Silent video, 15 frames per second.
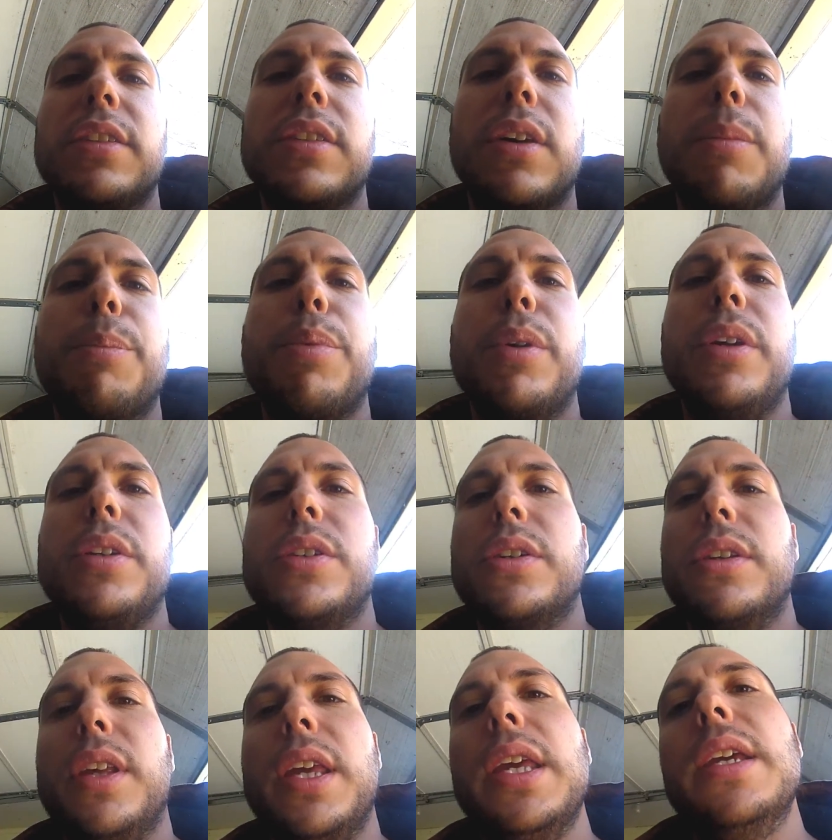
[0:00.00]
so I'm pretty sure
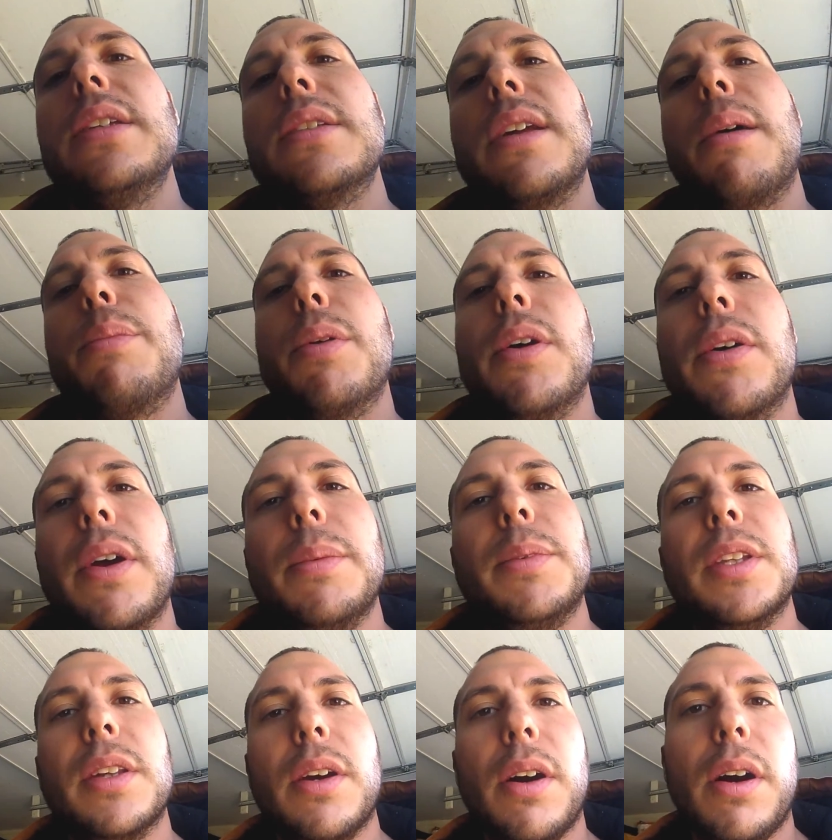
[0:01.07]
the key is not programmed
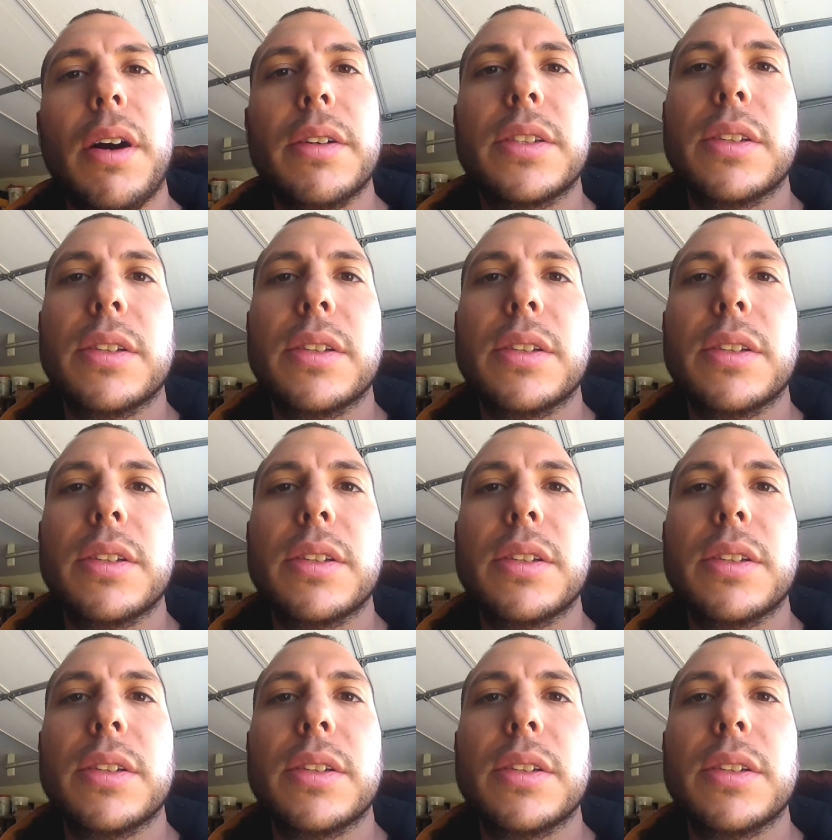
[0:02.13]
to the car,